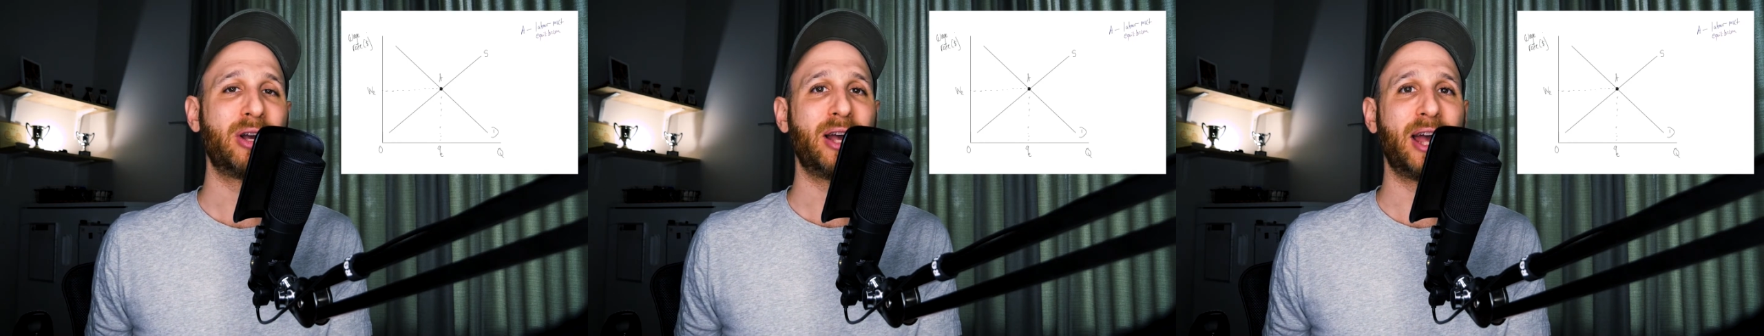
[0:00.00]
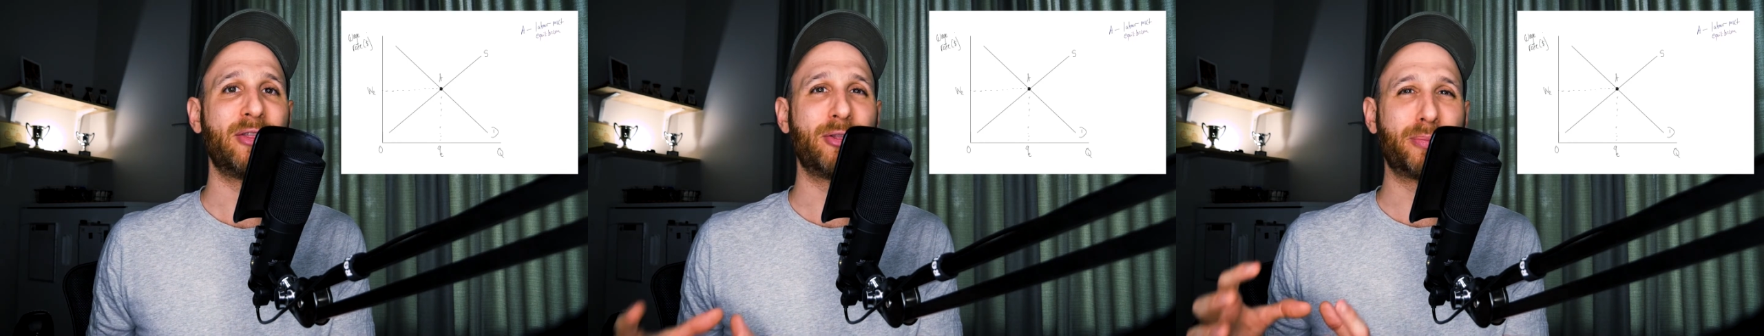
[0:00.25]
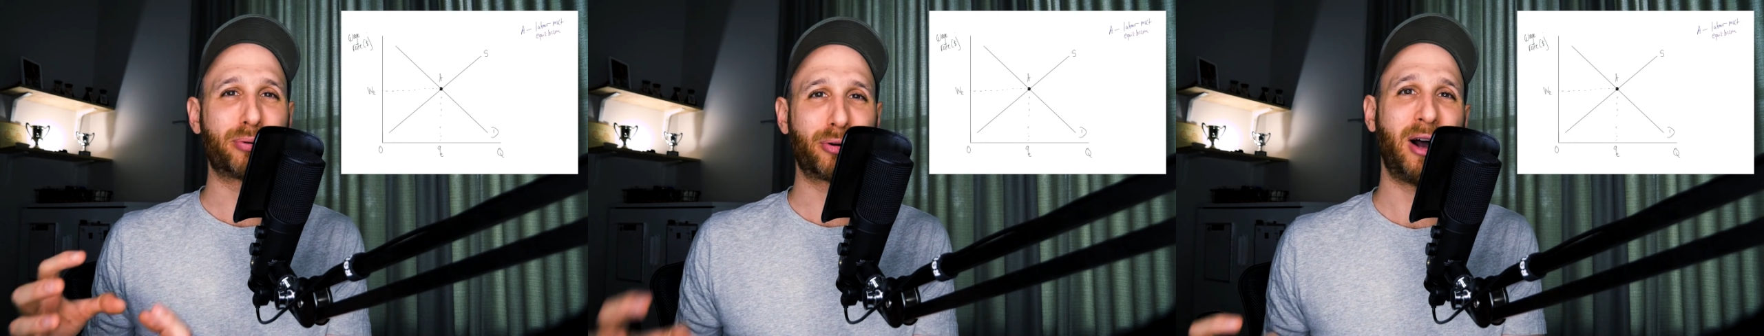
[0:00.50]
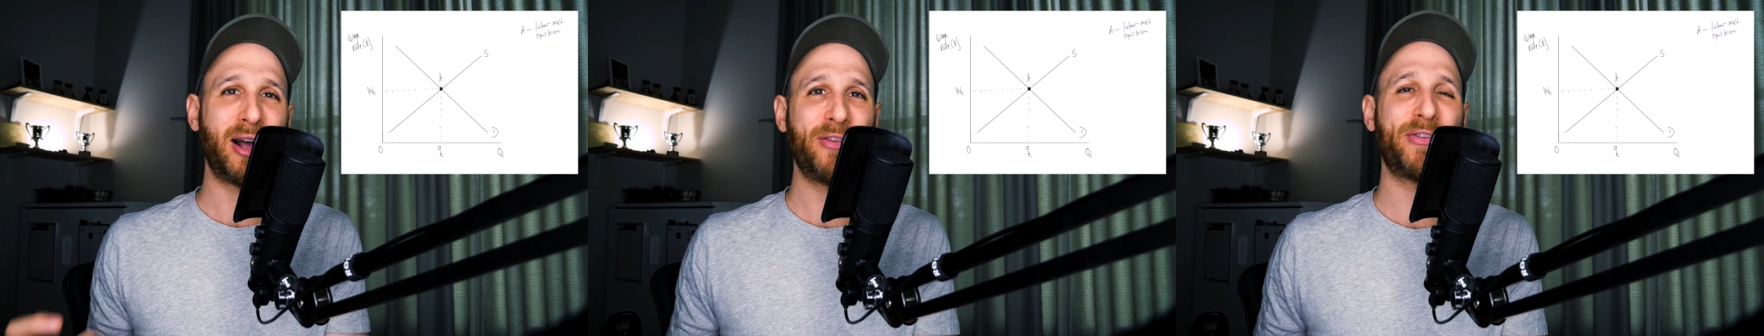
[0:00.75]
And the
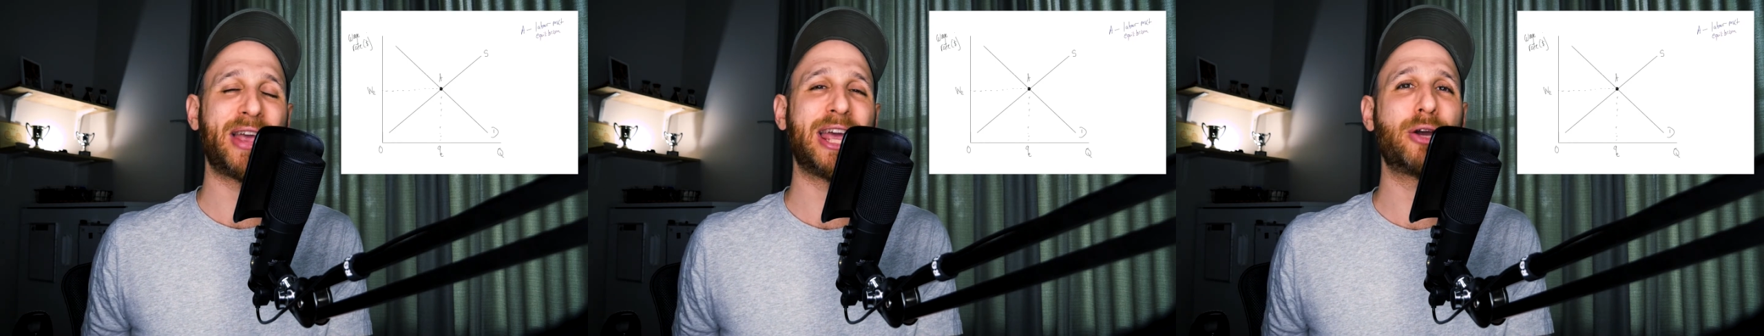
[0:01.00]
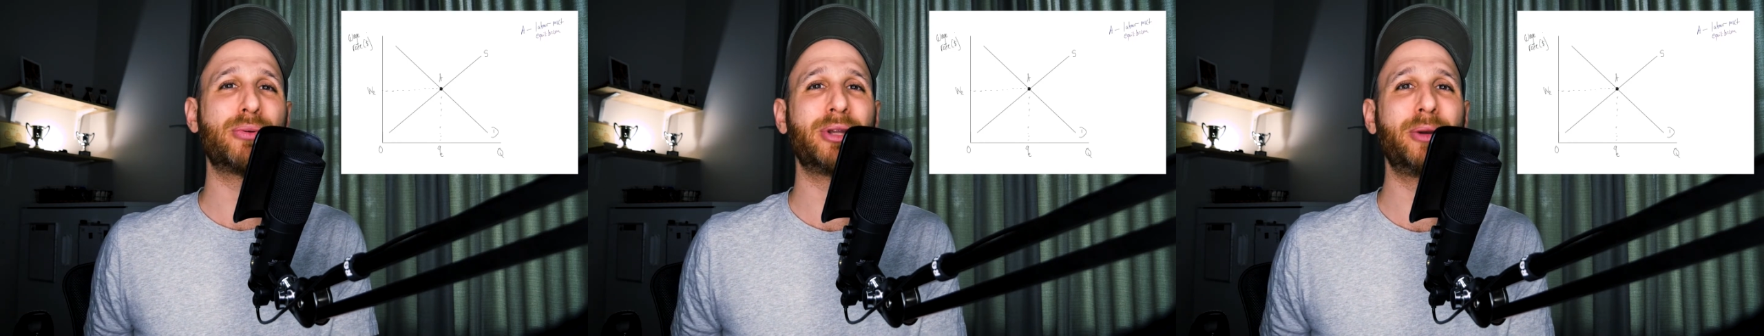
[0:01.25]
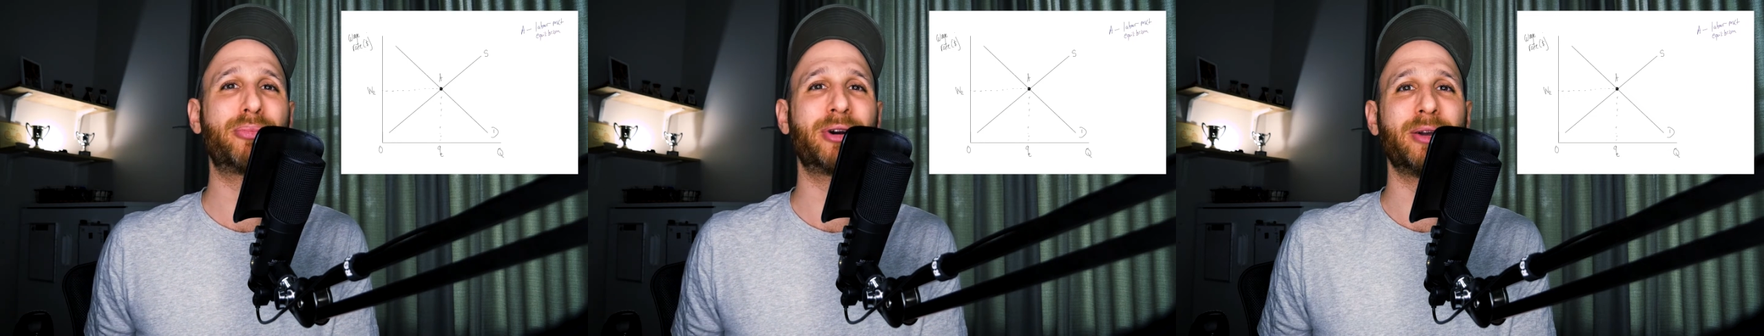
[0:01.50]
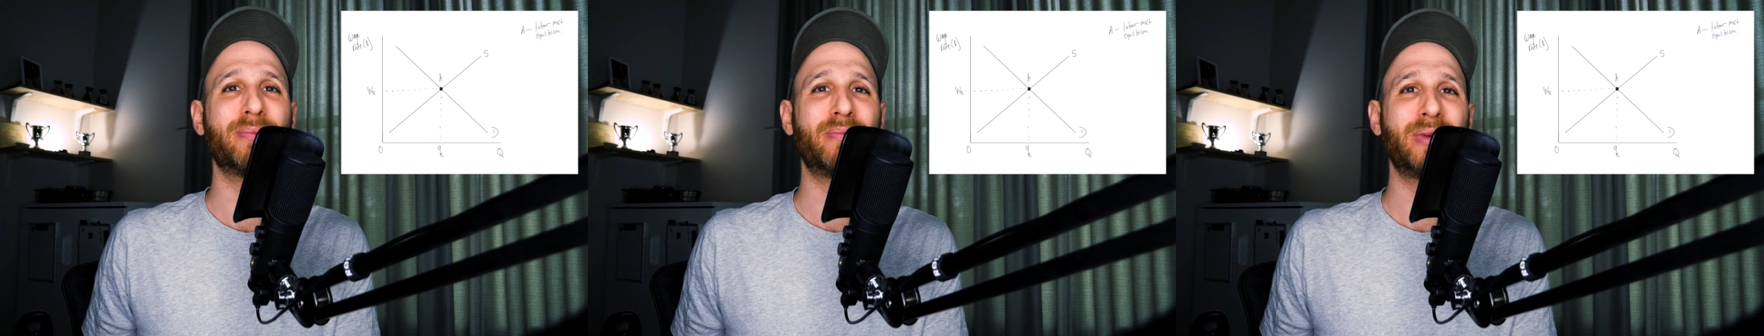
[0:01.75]
price
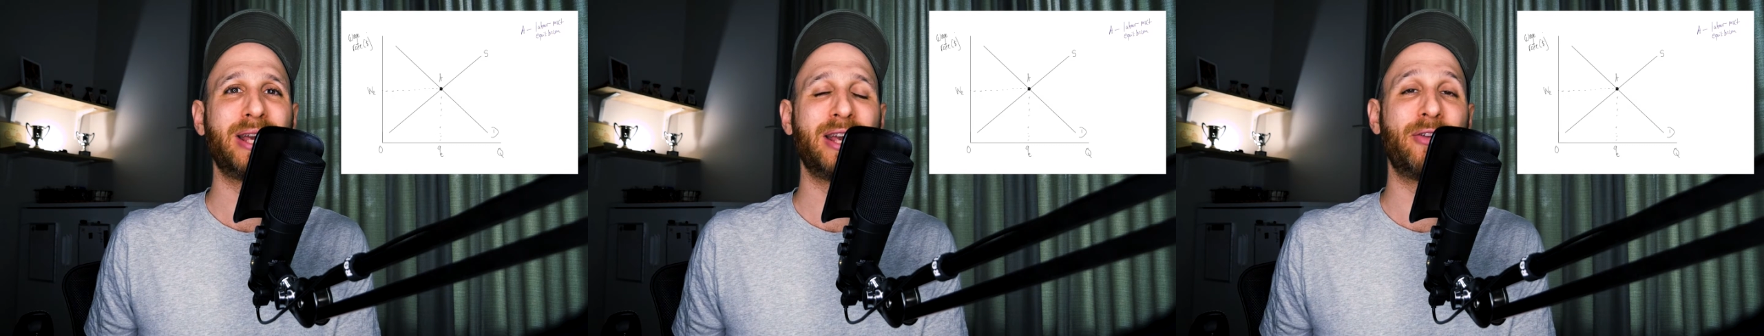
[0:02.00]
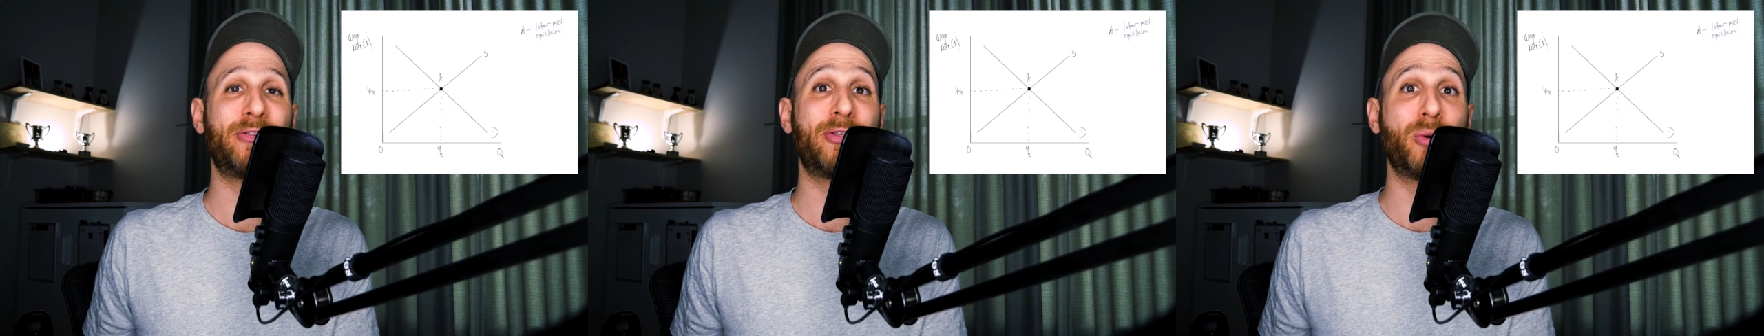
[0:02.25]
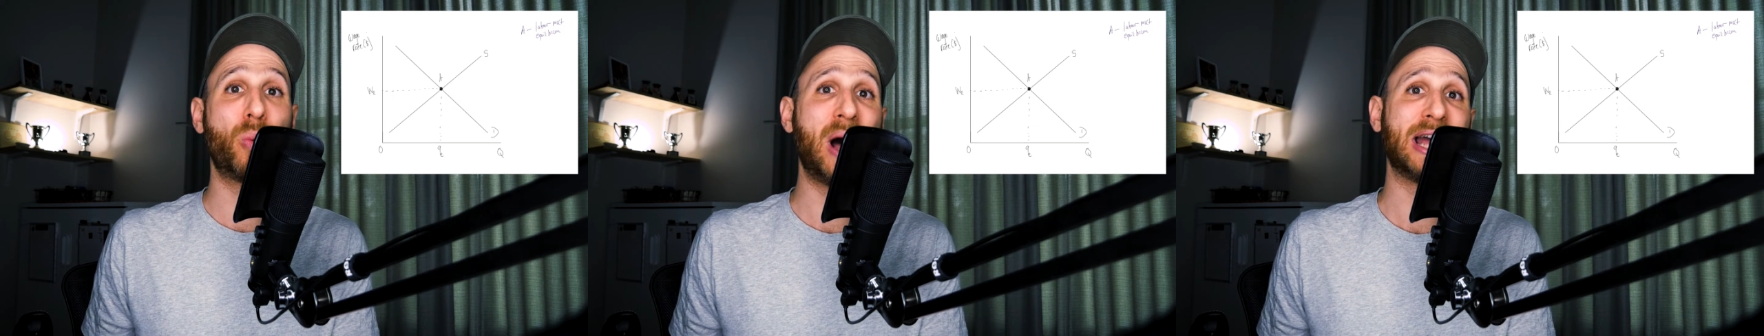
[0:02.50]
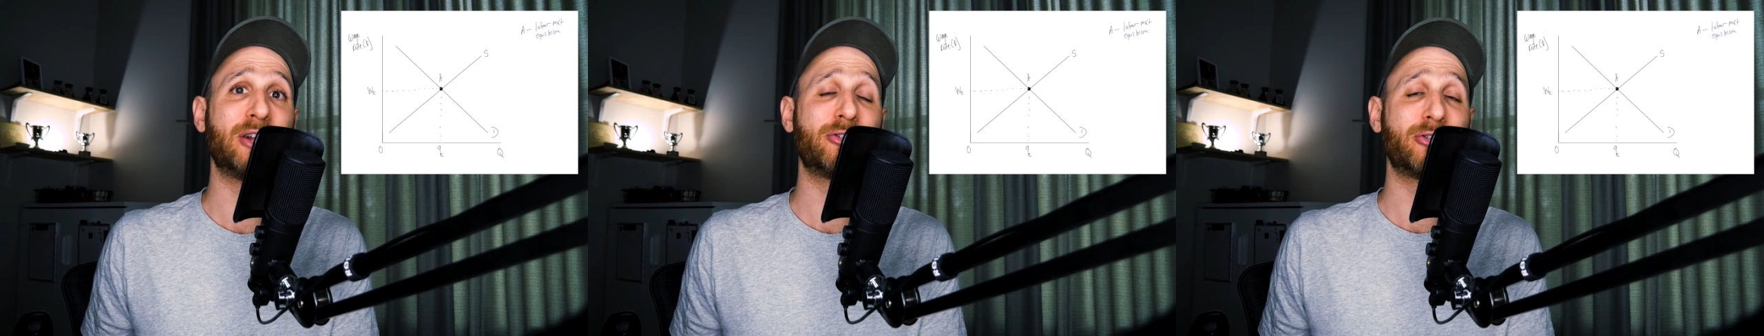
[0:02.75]
equilibrium is the
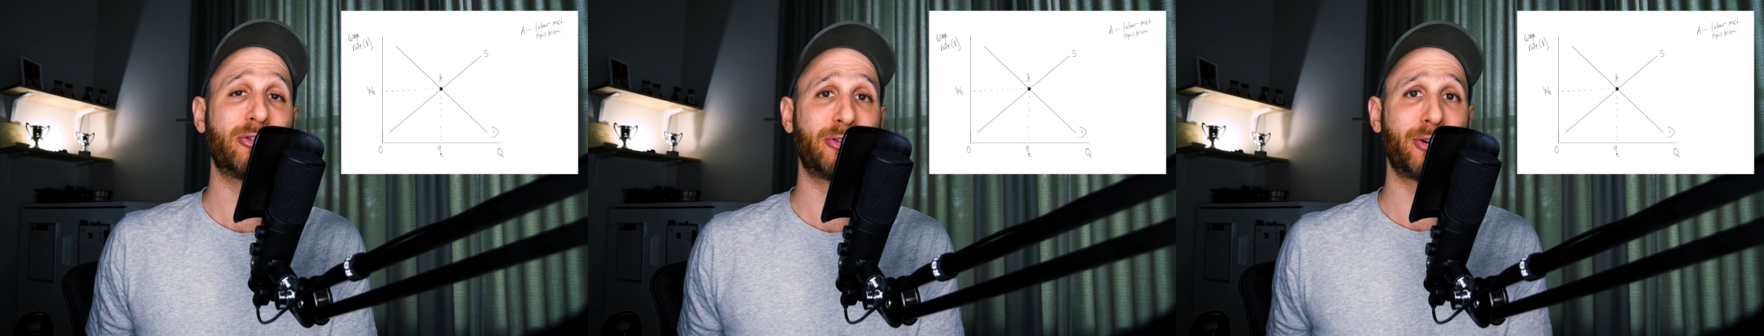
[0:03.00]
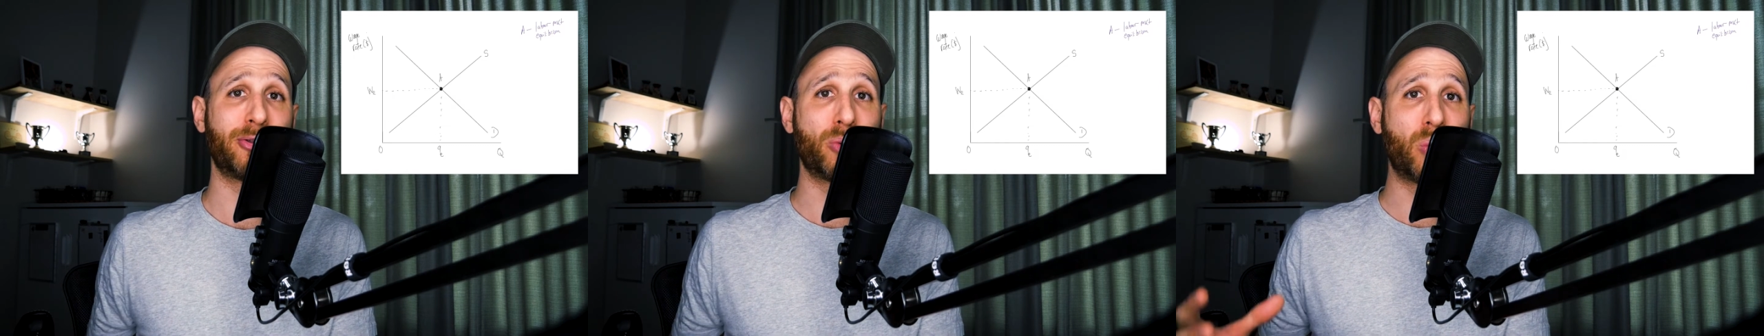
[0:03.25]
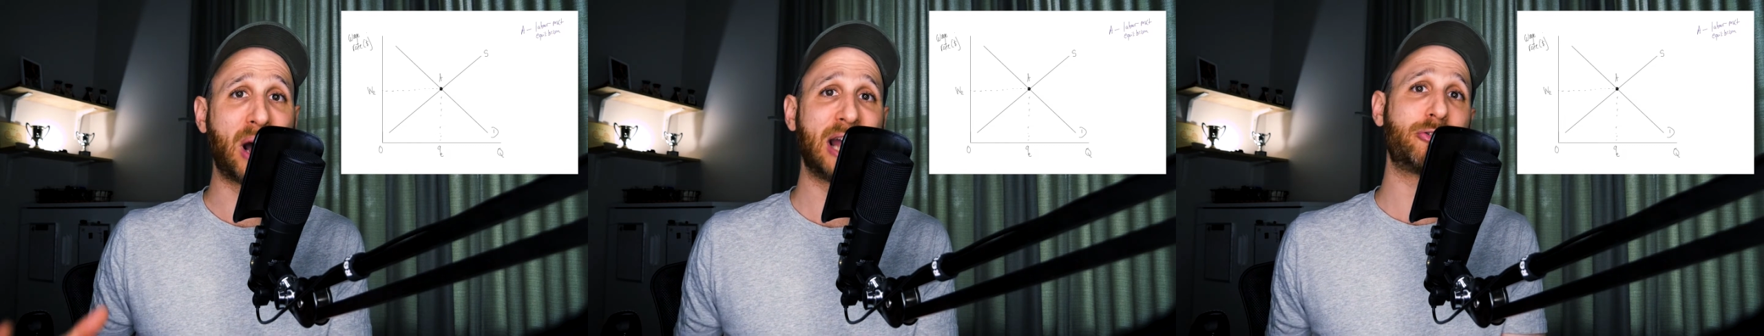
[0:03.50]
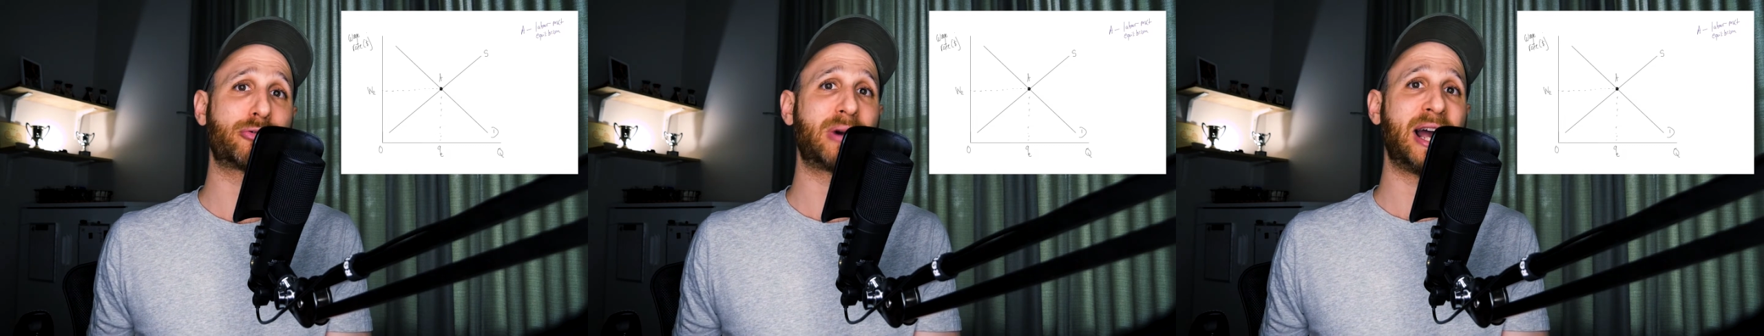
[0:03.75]
wage, so the
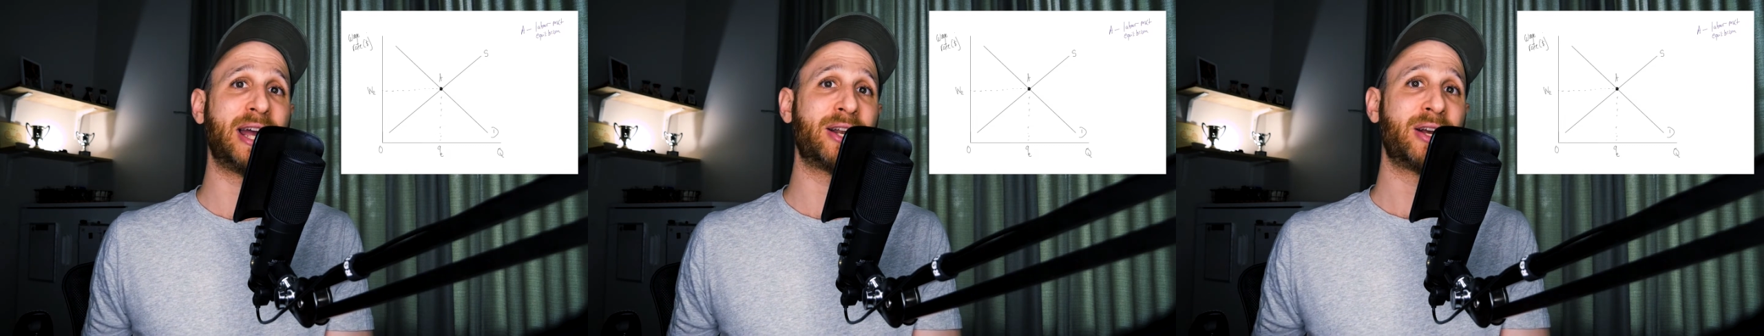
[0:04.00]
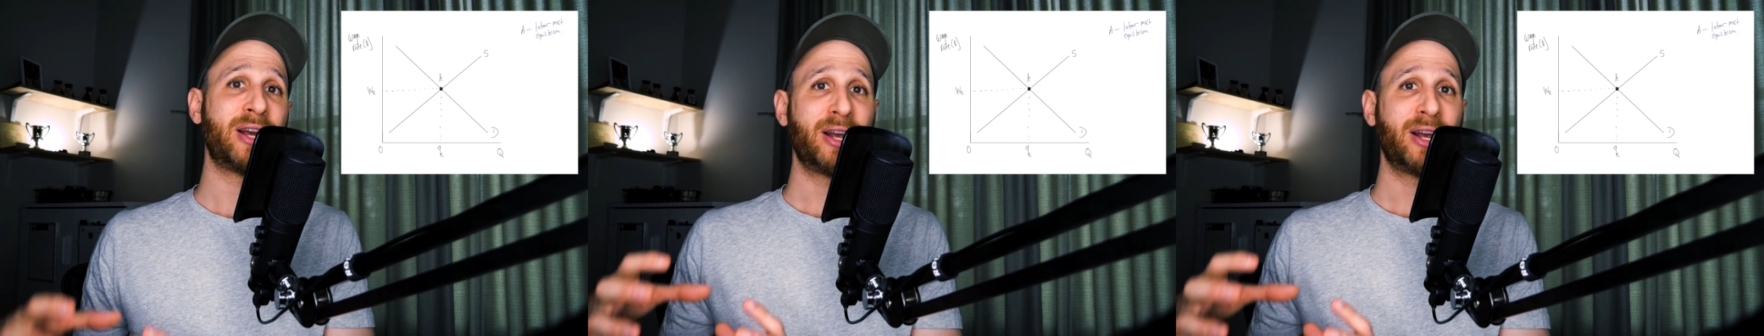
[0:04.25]
wage rate